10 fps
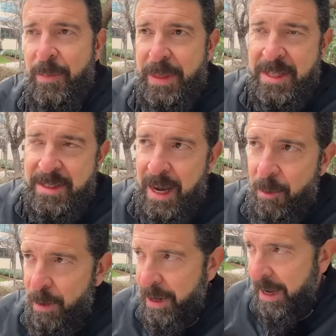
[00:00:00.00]
But that's
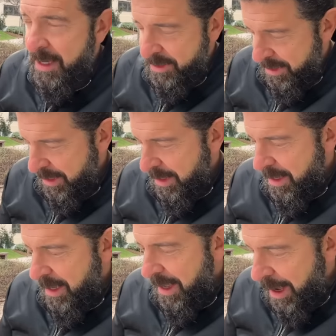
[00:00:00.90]
not what has
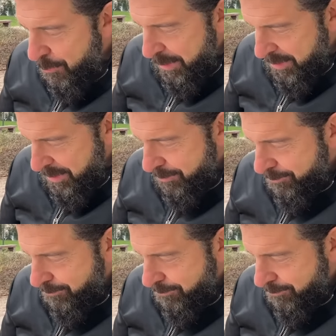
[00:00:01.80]
happened.